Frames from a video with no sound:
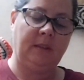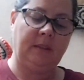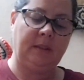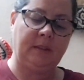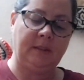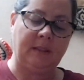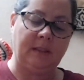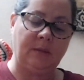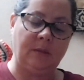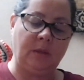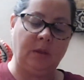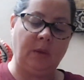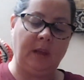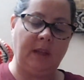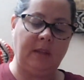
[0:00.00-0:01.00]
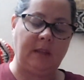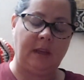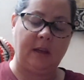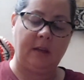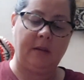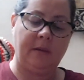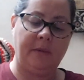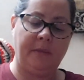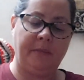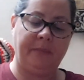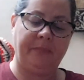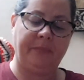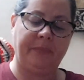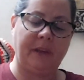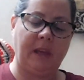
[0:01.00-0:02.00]
Because that's what Joann's had.
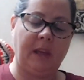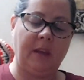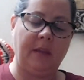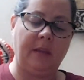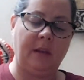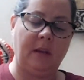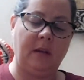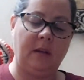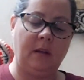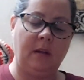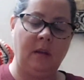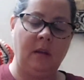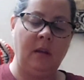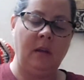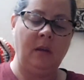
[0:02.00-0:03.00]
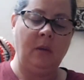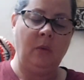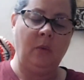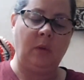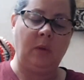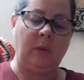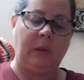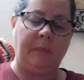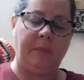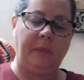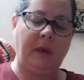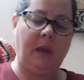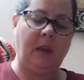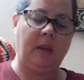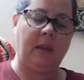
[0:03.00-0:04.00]
And then when I went
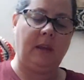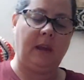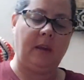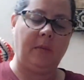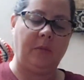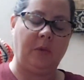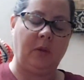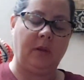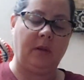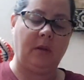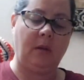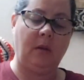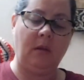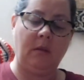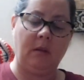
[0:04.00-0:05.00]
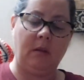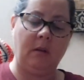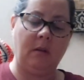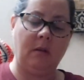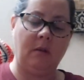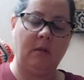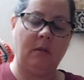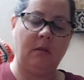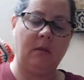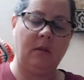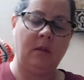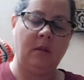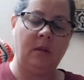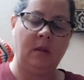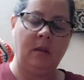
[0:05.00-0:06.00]
back, they had more of the color. It
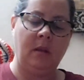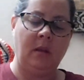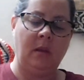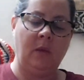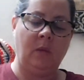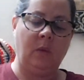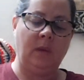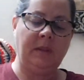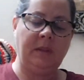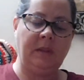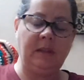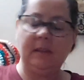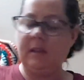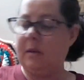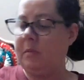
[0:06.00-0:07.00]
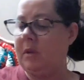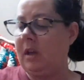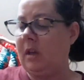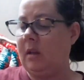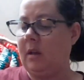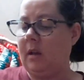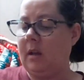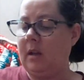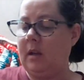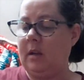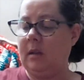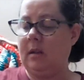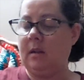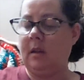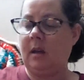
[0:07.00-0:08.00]
wasn't the same dye lot, and I
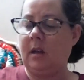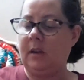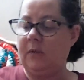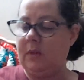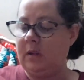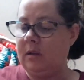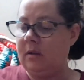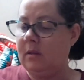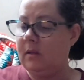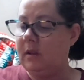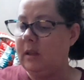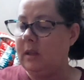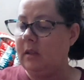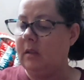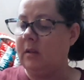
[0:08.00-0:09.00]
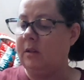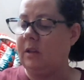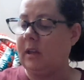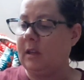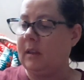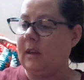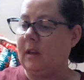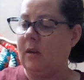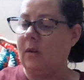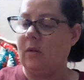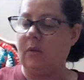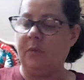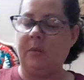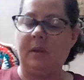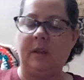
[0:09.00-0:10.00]
did not even think to check that
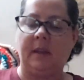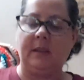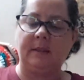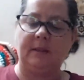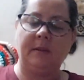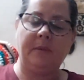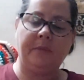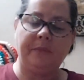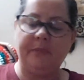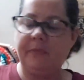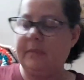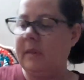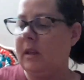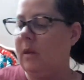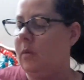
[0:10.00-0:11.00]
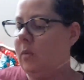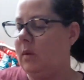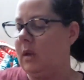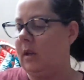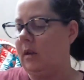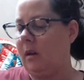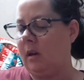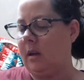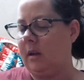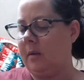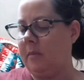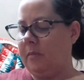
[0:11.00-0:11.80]
or realize it when I got it.